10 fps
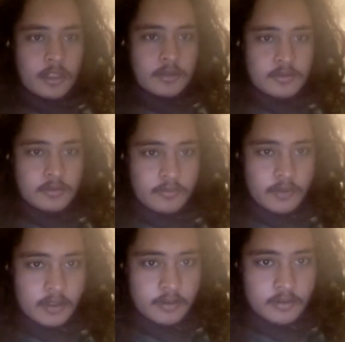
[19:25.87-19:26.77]
I see
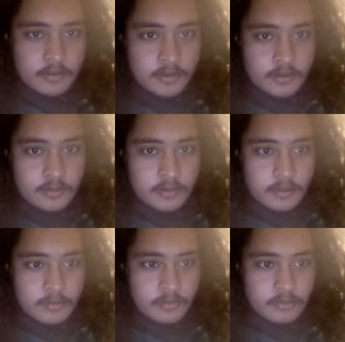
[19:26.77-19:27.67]
valued into your
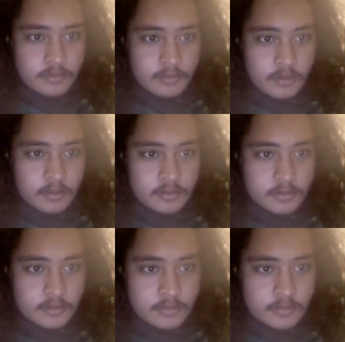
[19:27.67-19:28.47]
type of response.